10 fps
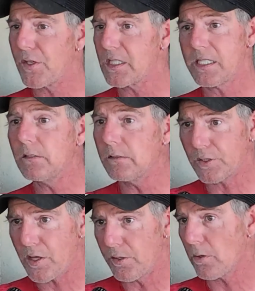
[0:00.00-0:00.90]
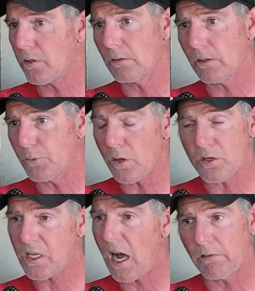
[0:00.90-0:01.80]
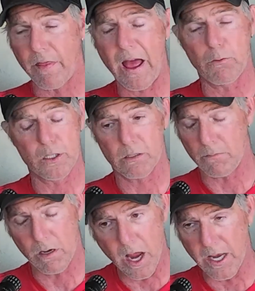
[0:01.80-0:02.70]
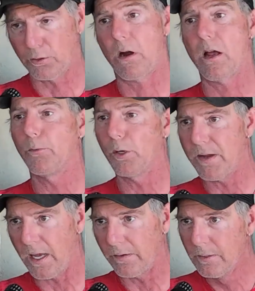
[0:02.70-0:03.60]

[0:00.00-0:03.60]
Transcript: the sea cliffs of northern Scotland, and that was incredible, man.